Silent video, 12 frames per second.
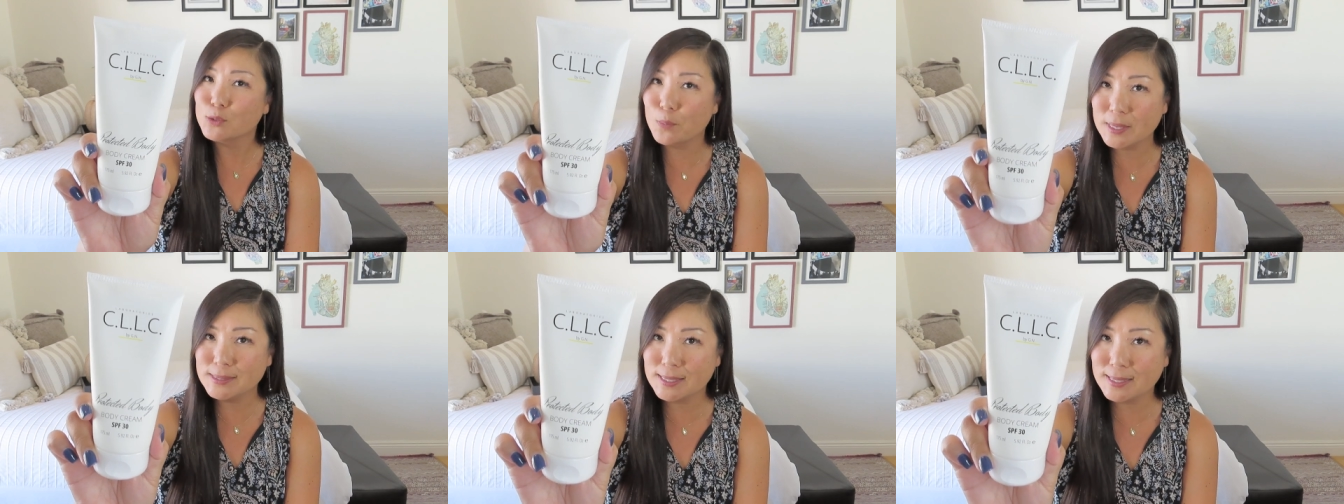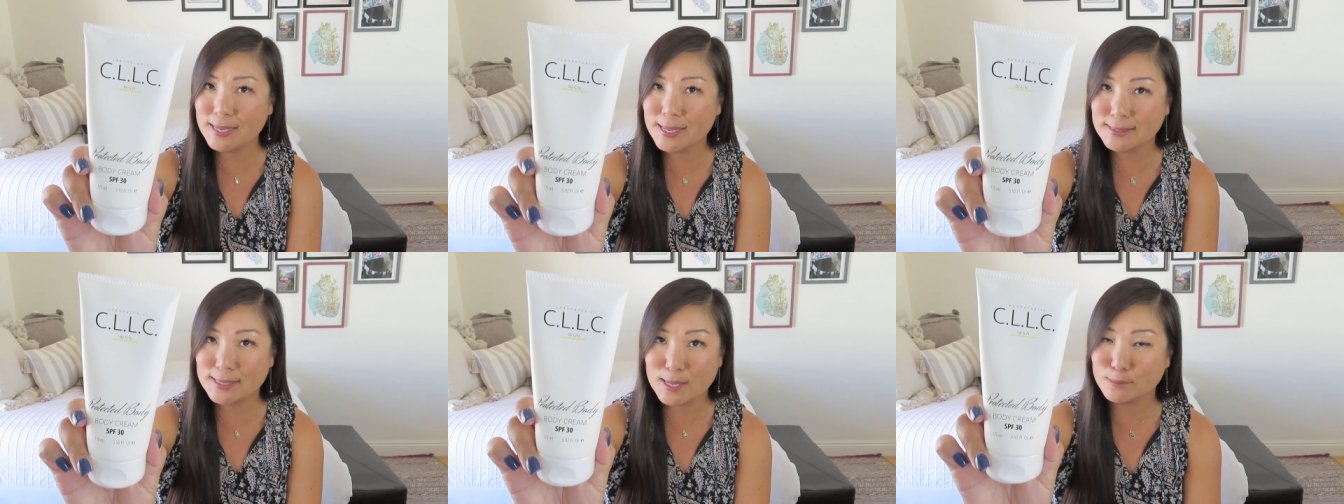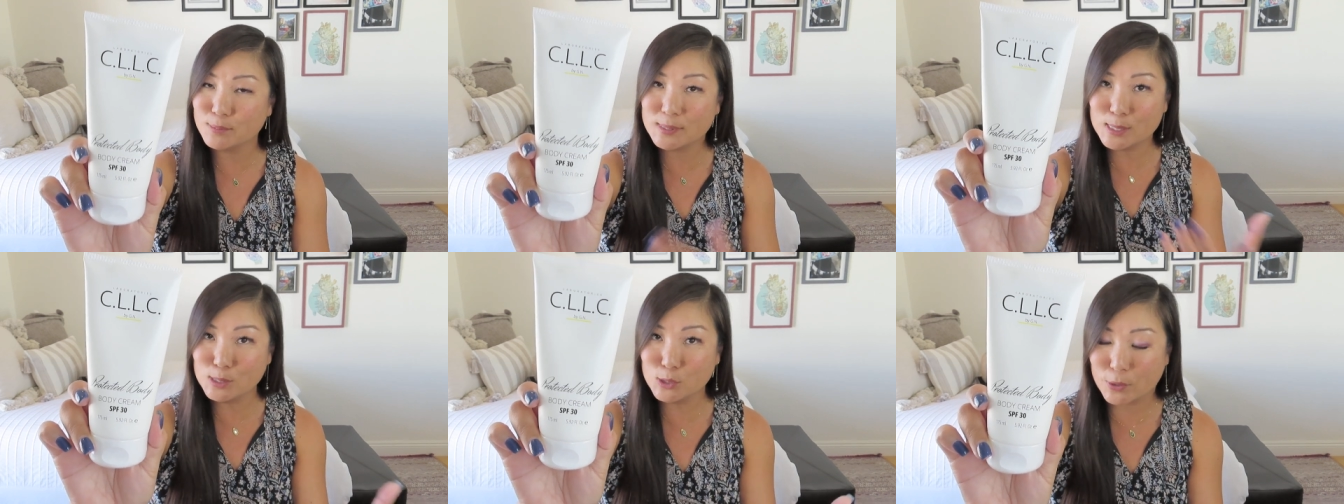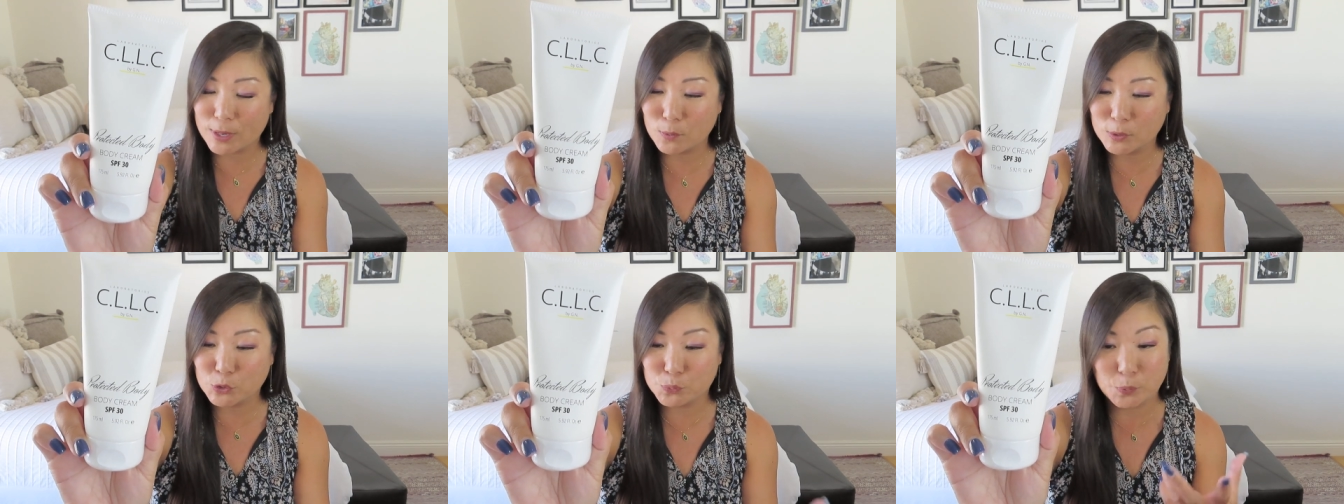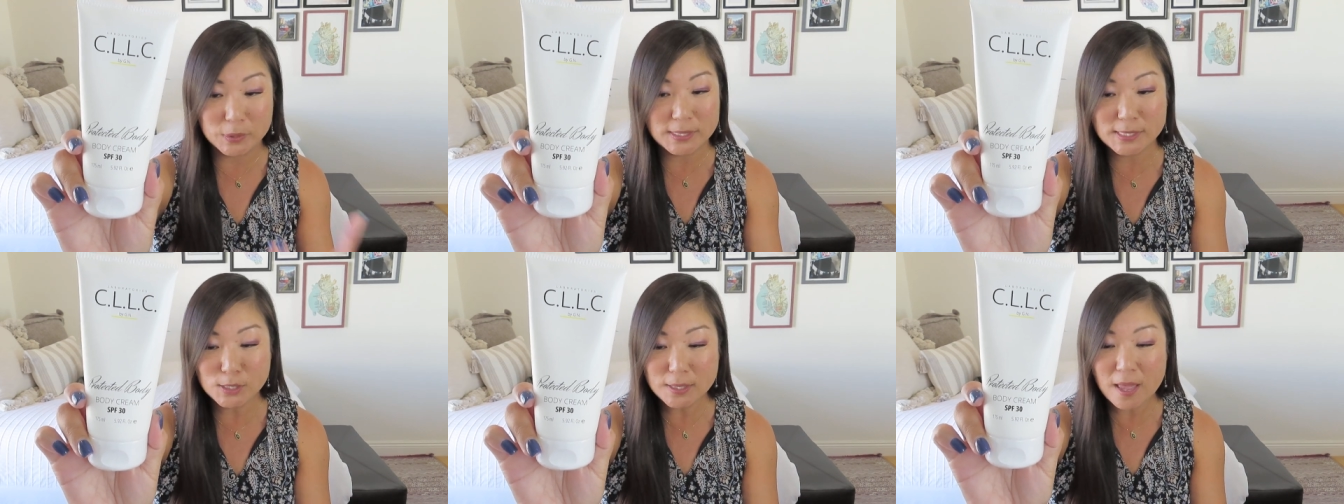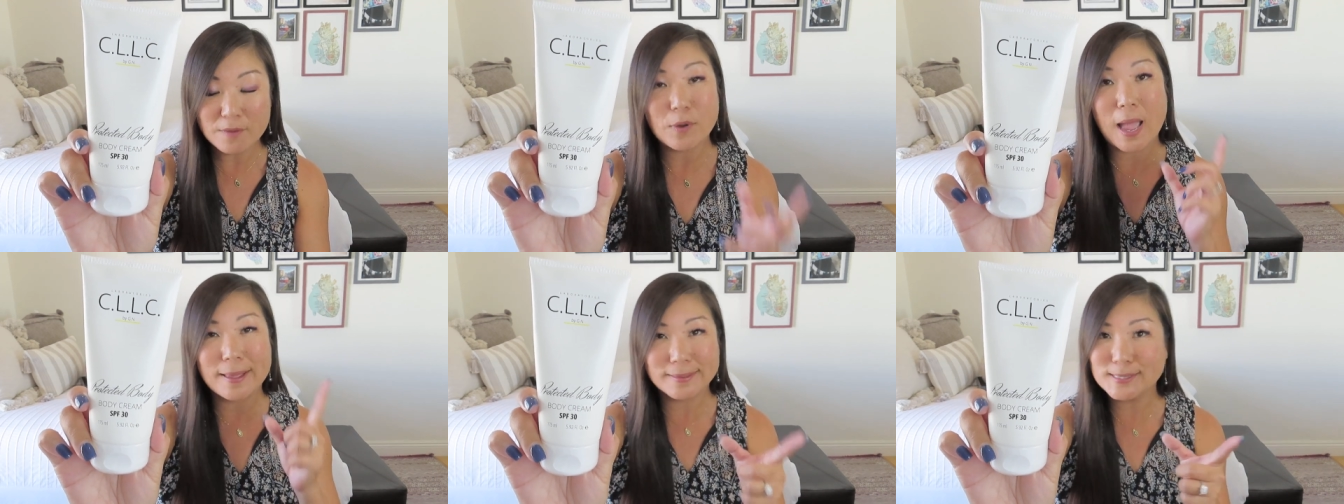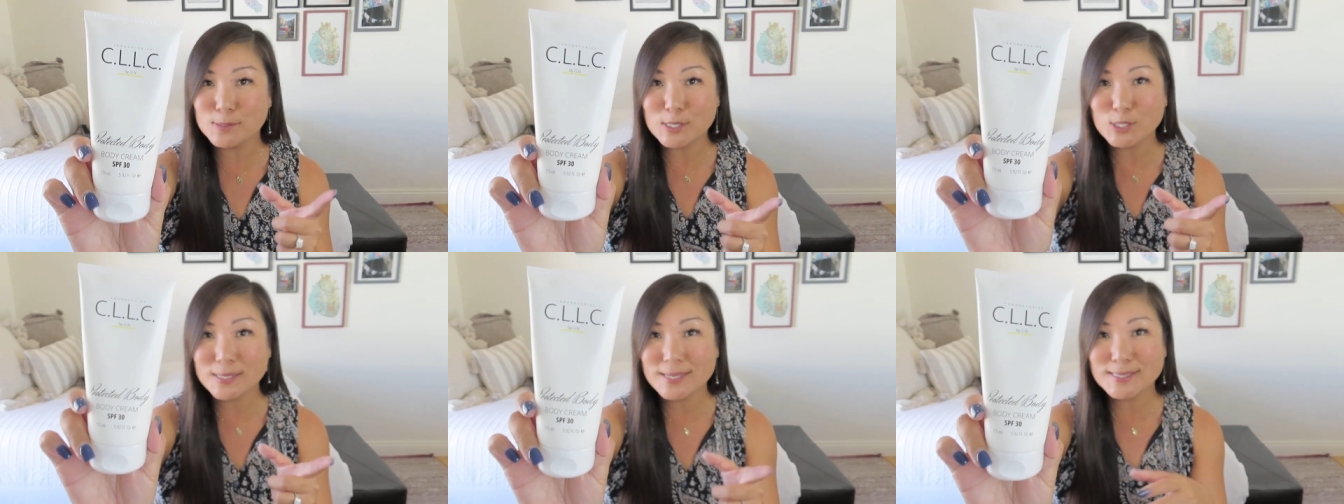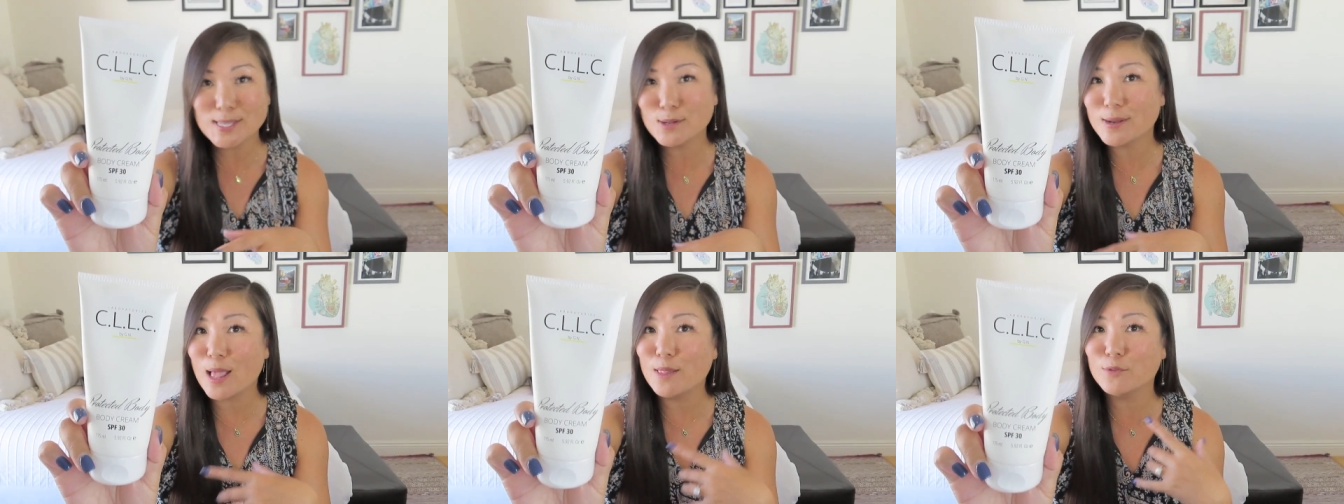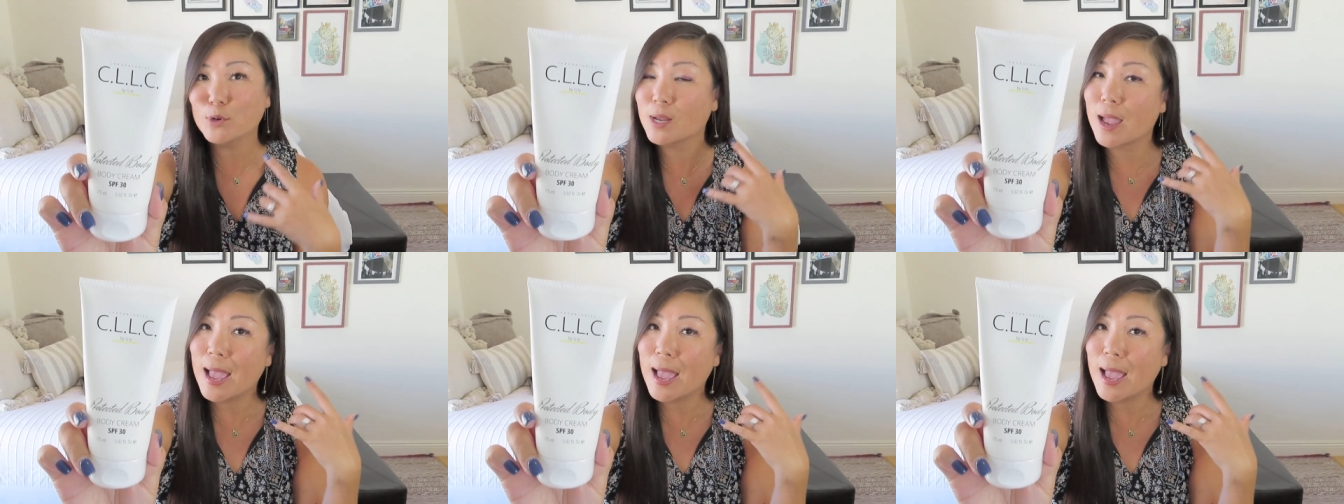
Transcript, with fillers: So basically it's a sunscreen, which we still love, I, especially in Southern California.